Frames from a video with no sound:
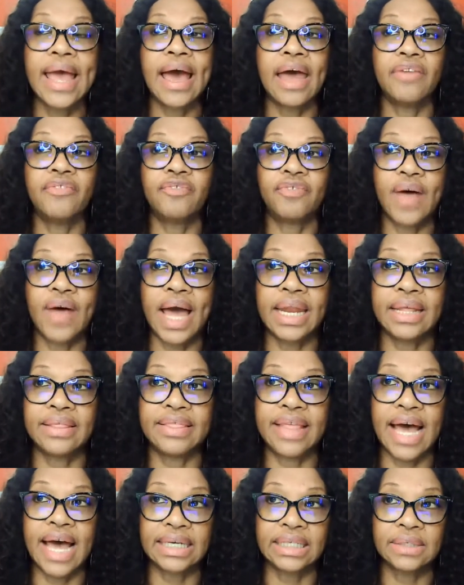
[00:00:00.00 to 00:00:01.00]
and
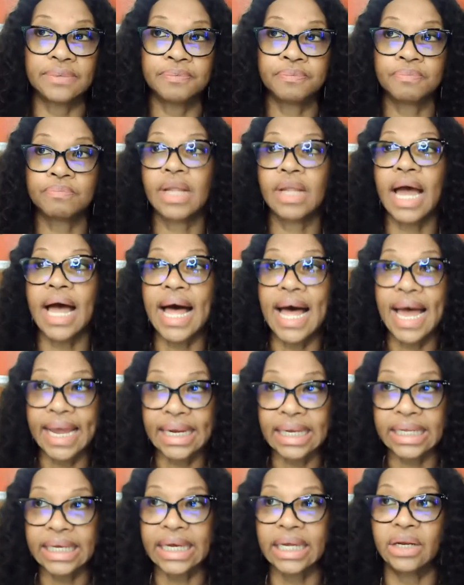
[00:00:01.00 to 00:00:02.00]
finding that
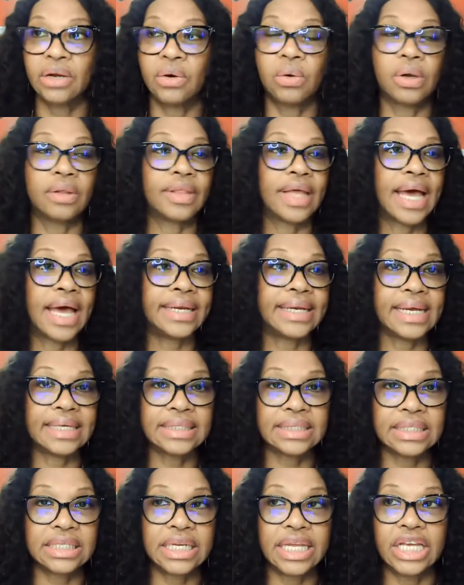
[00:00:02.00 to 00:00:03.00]
island or that
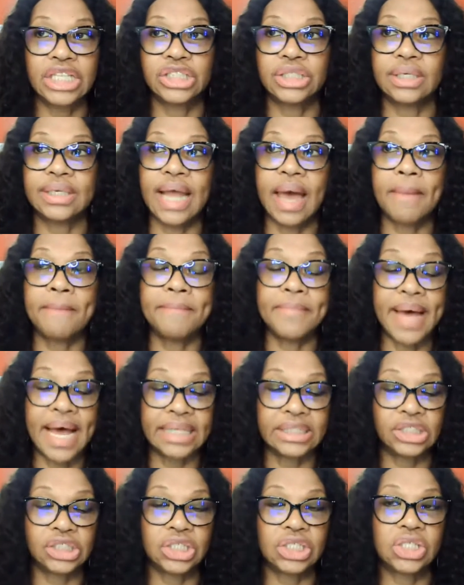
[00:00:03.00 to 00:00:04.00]
destination that
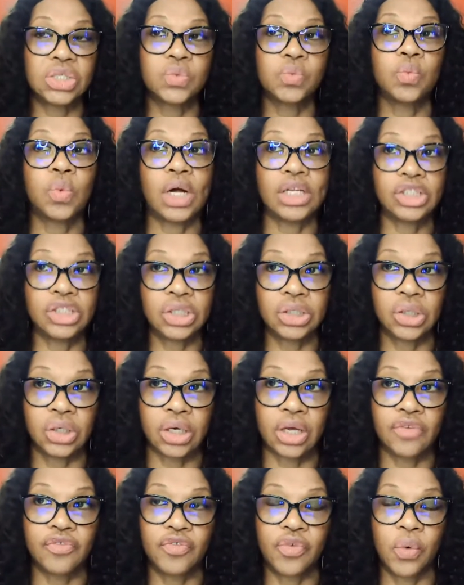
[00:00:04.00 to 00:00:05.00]
matches what you're
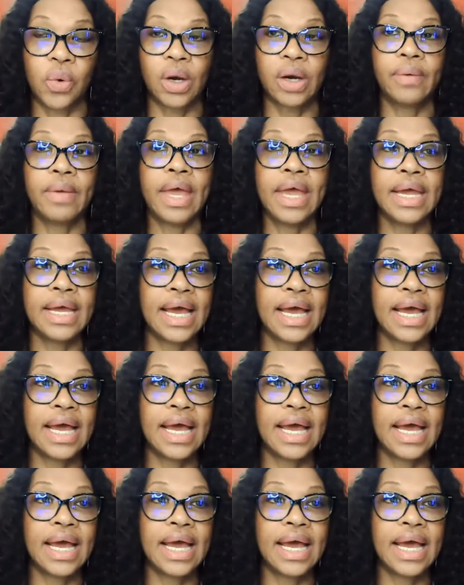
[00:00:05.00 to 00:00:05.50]
looking for,